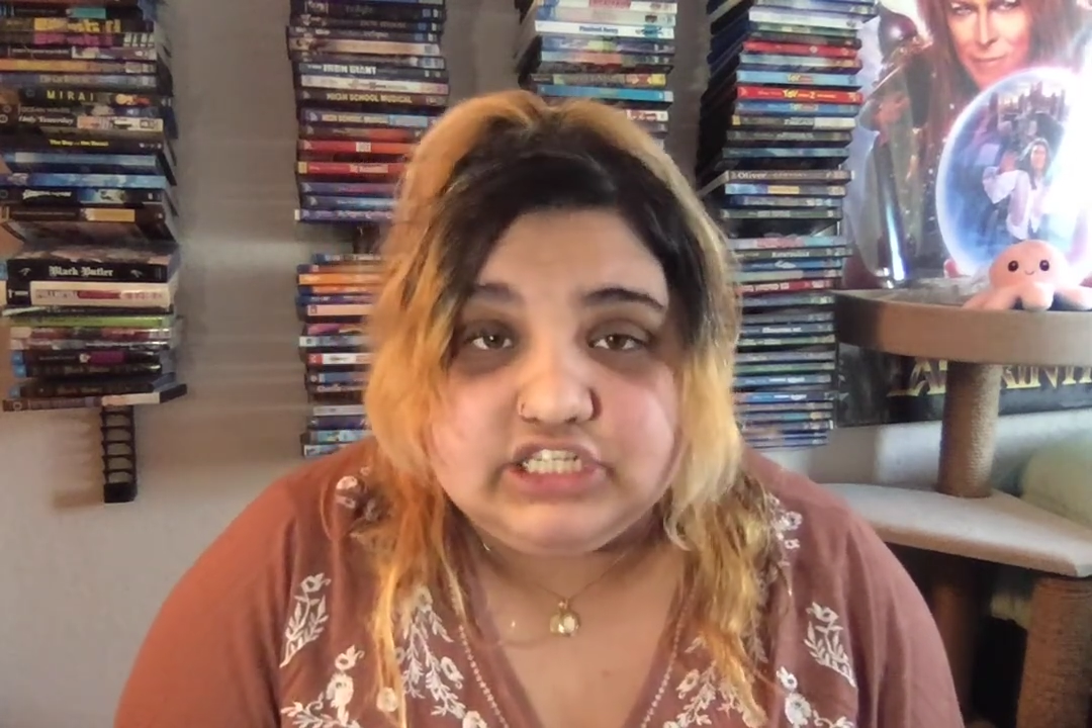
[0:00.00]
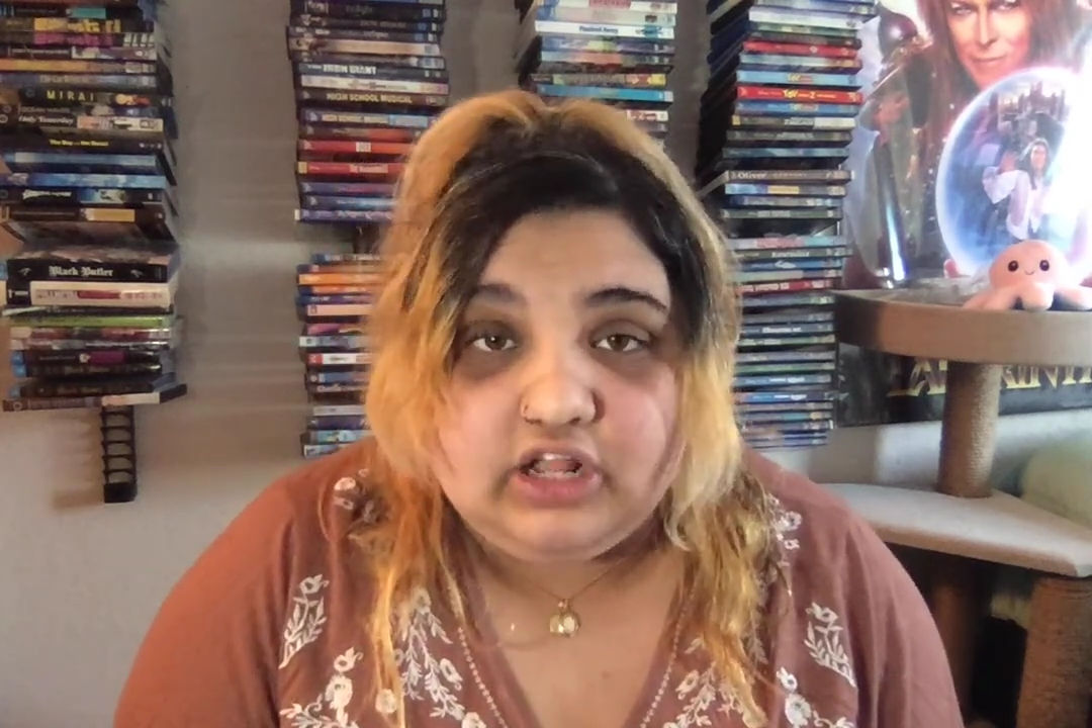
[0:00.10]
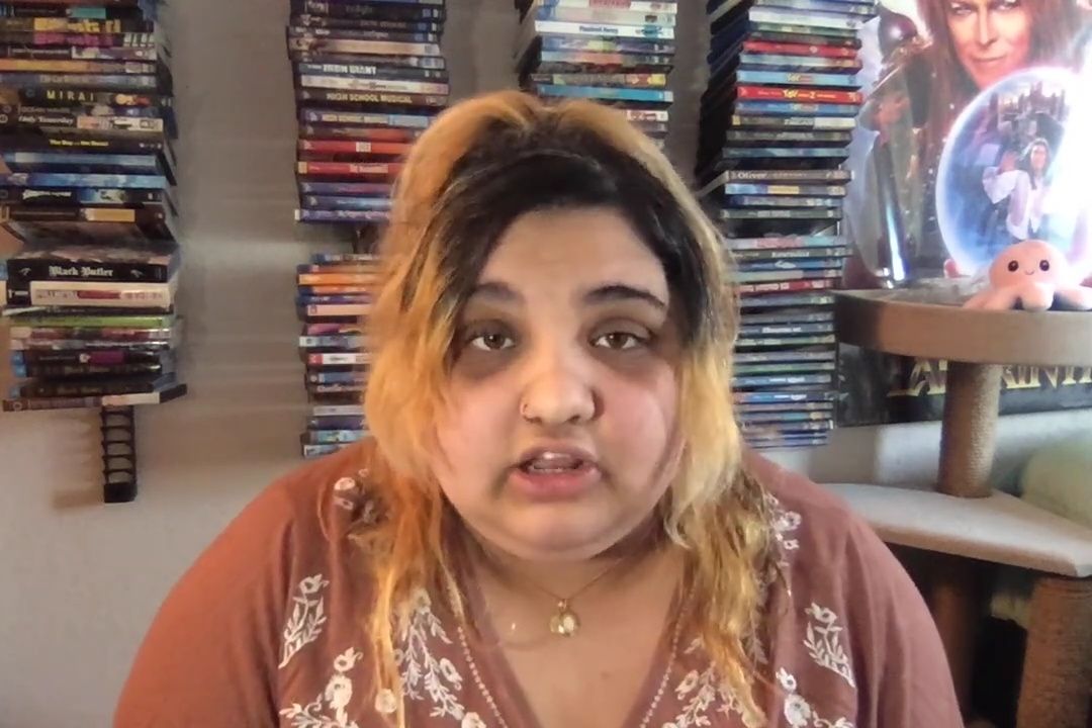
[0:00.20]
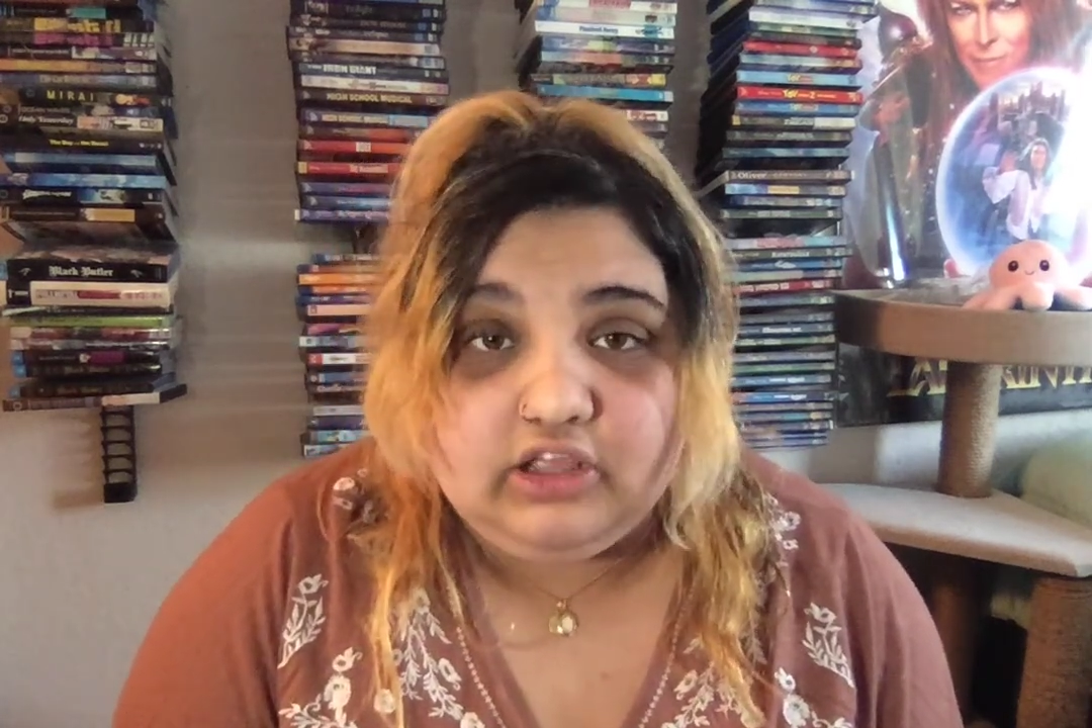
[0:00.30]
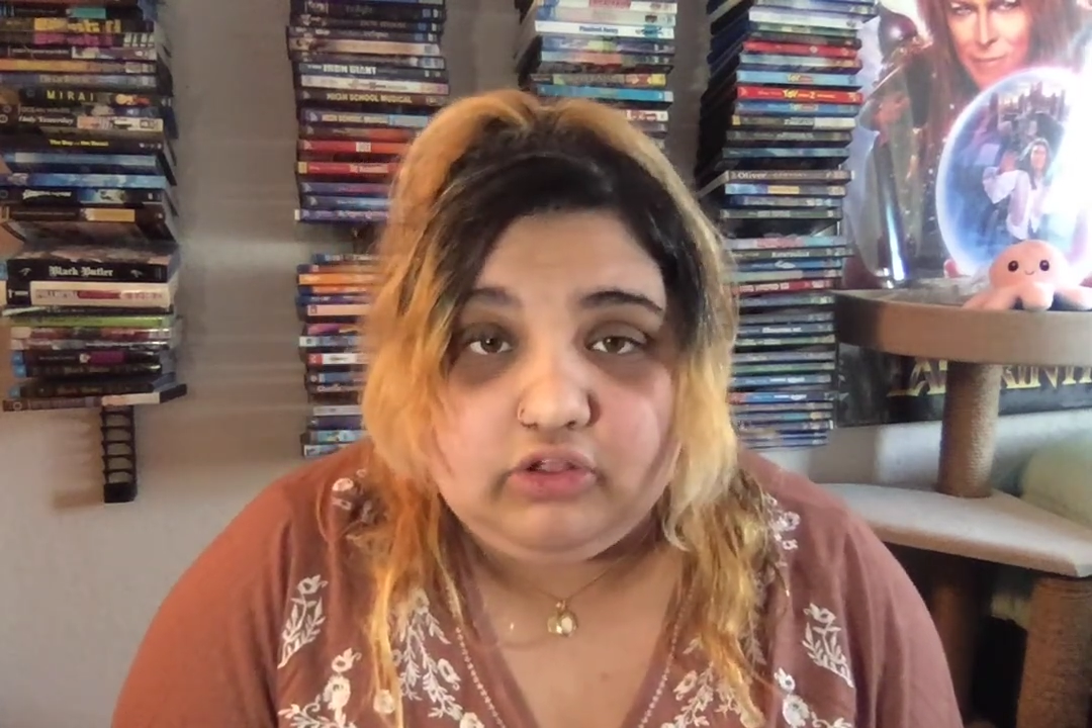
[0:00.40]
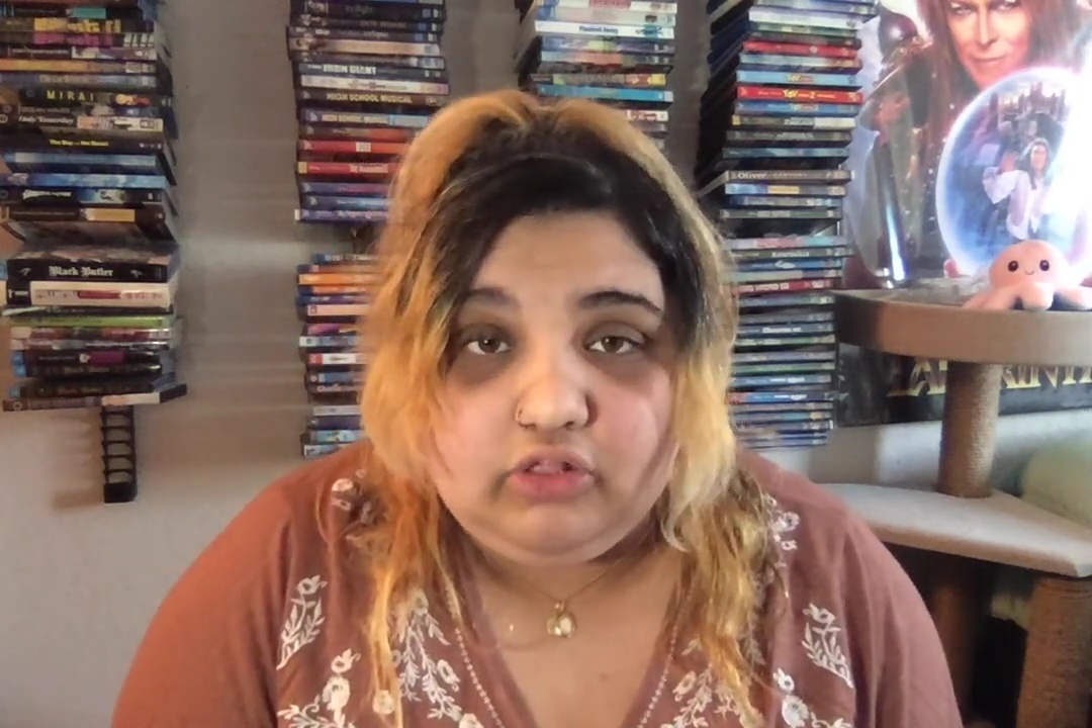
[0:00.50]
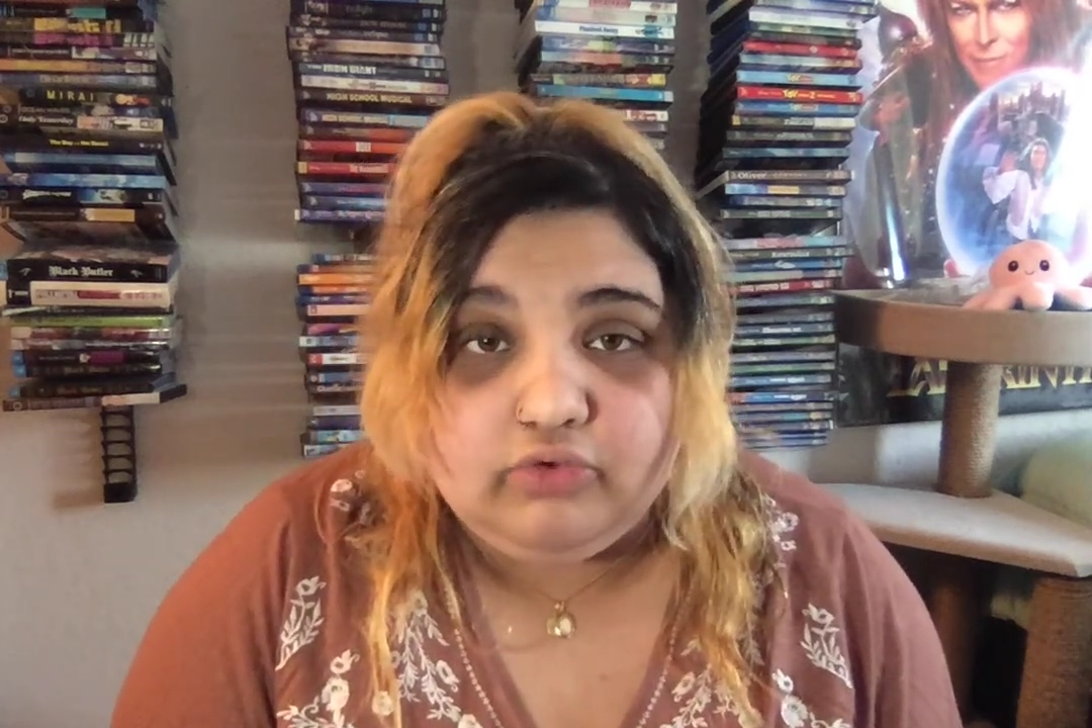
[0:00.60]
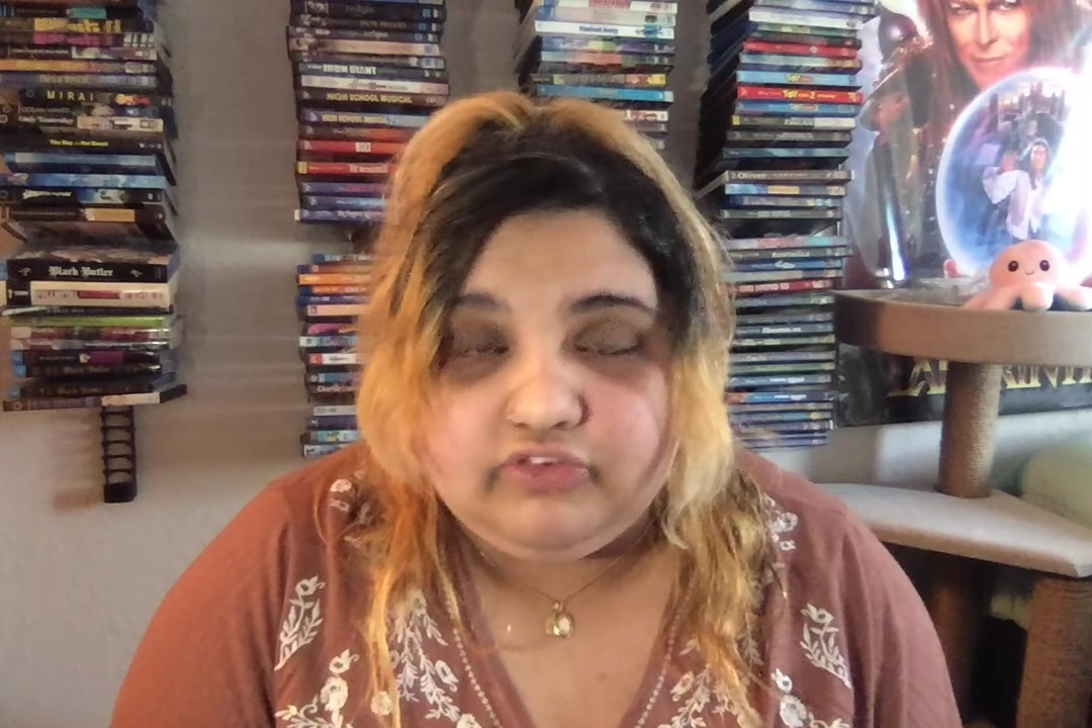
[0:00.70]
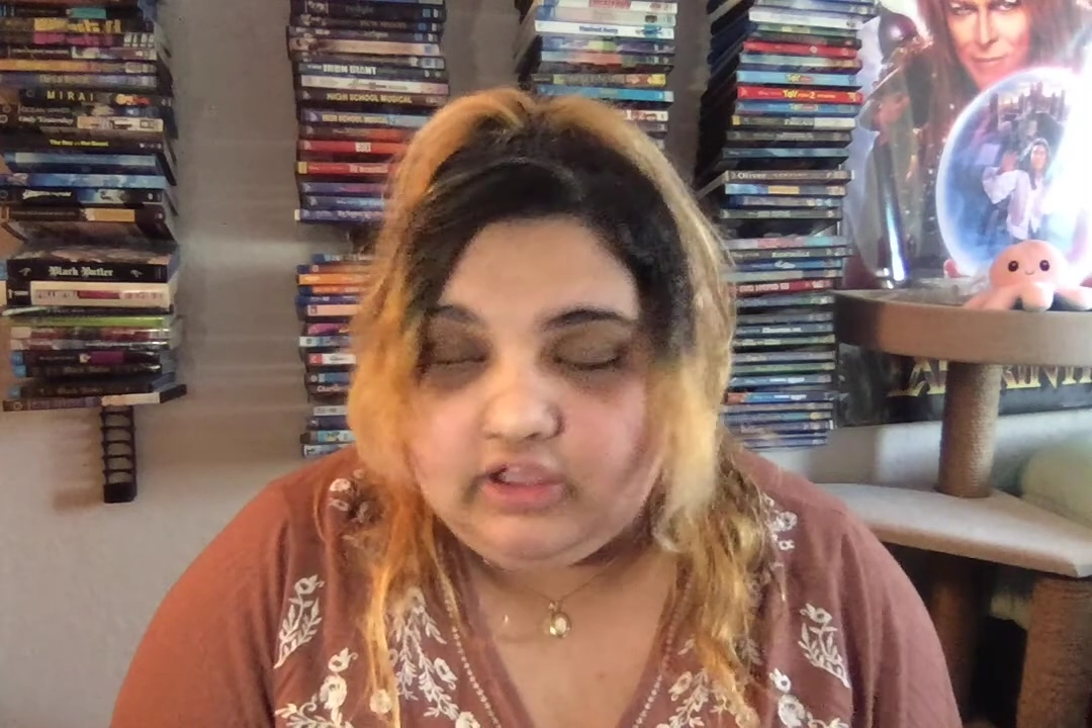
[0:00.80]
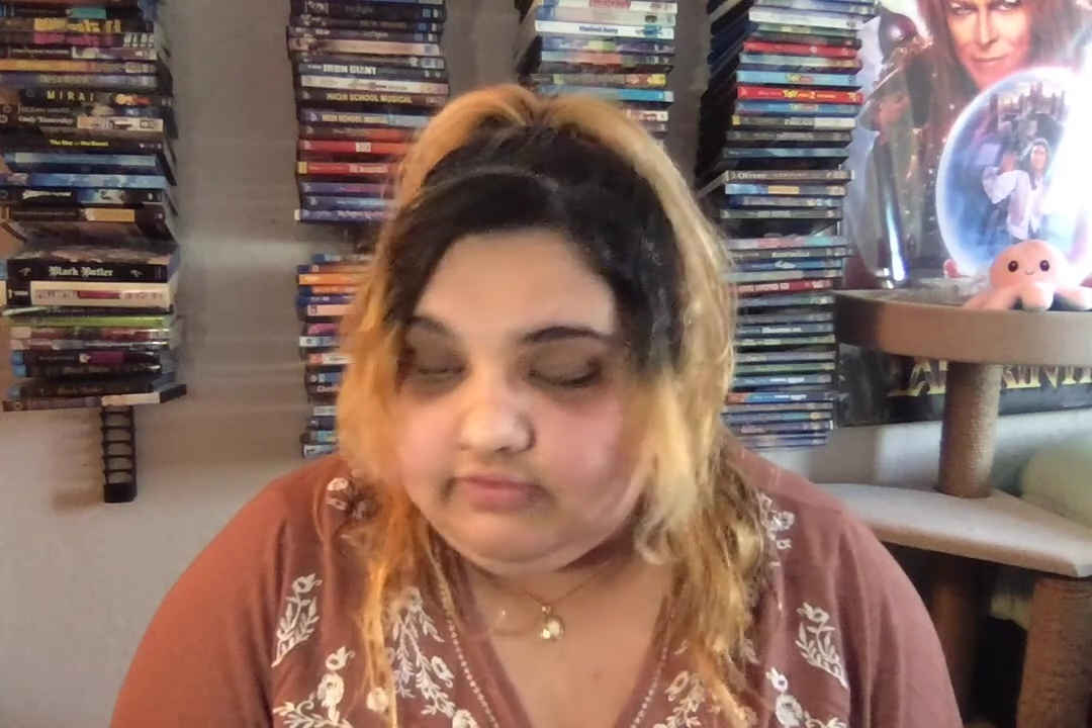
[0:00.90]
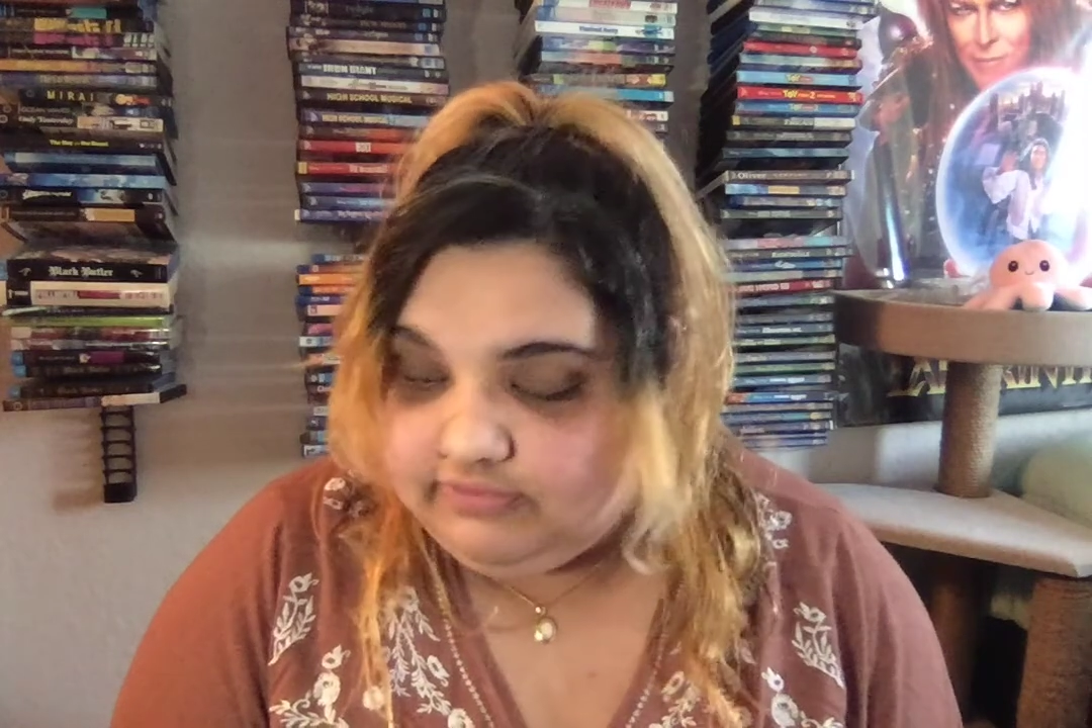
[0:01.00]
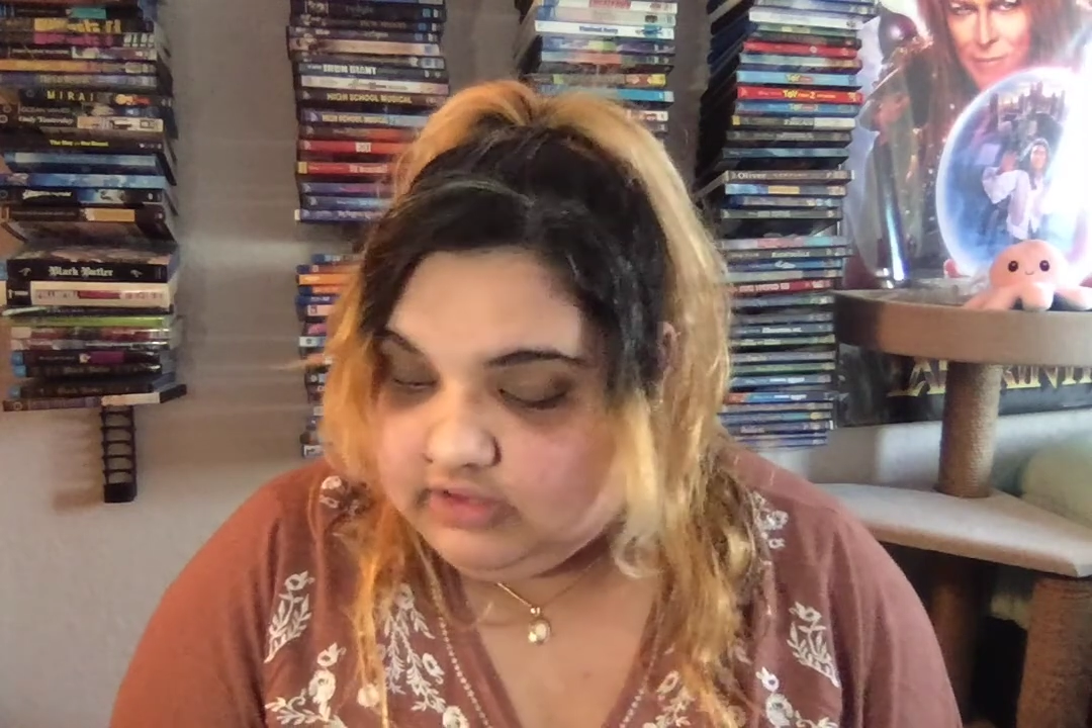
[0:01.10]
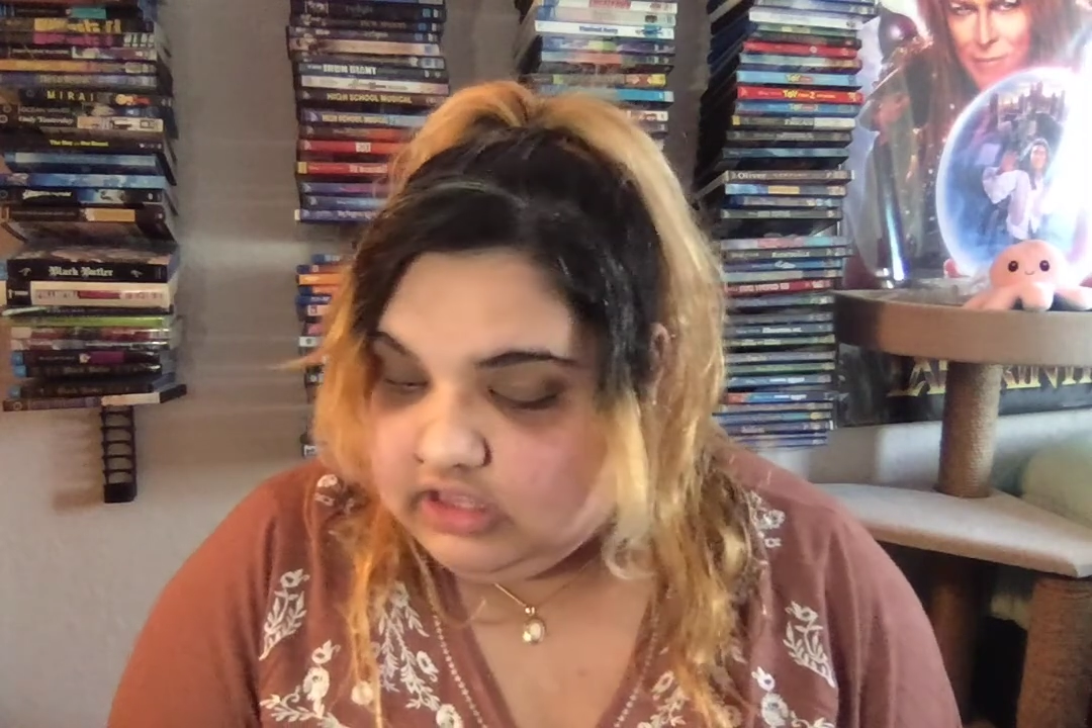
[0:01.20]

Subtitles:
going to enclose of.